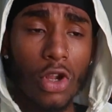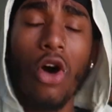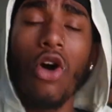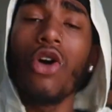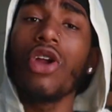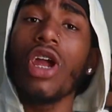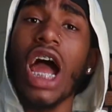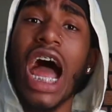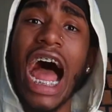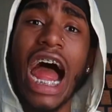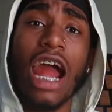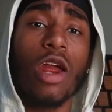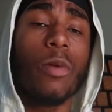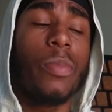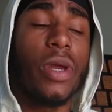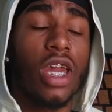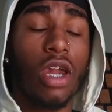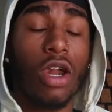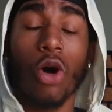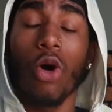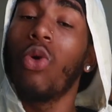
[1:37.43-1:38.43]
or your higher
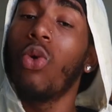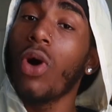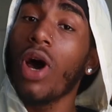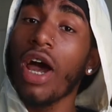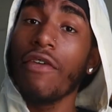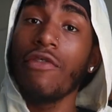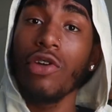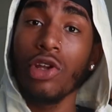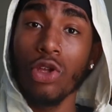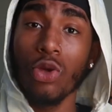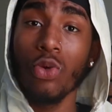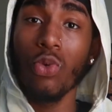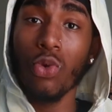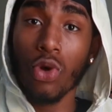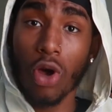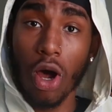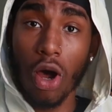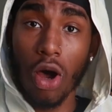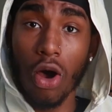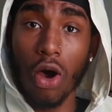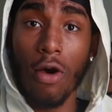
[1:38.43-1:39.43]
being or whoever you
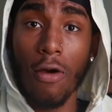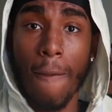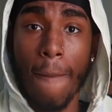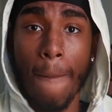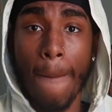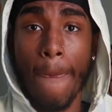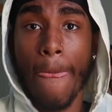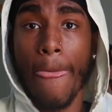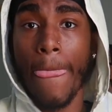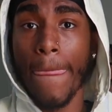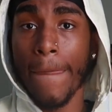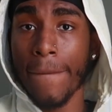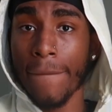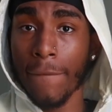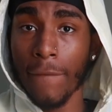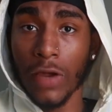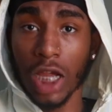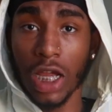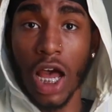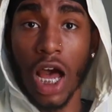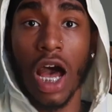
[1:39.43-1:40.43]
call
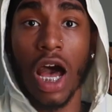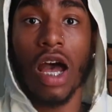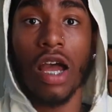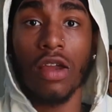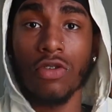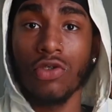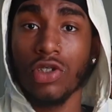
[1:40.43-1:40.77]
God.